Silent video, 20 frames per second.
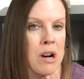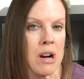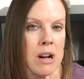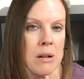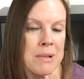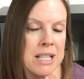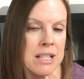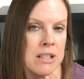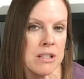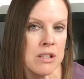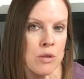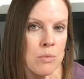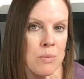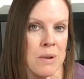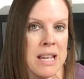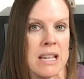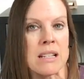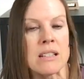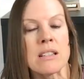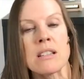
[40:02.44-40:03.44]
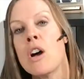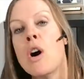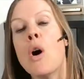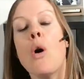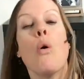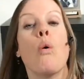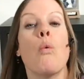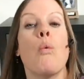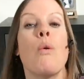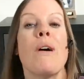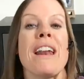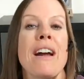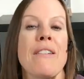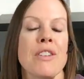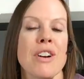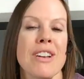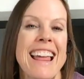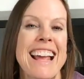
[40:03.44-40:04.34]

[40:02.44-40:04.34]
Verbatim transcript: prom is in two weeks or whatever.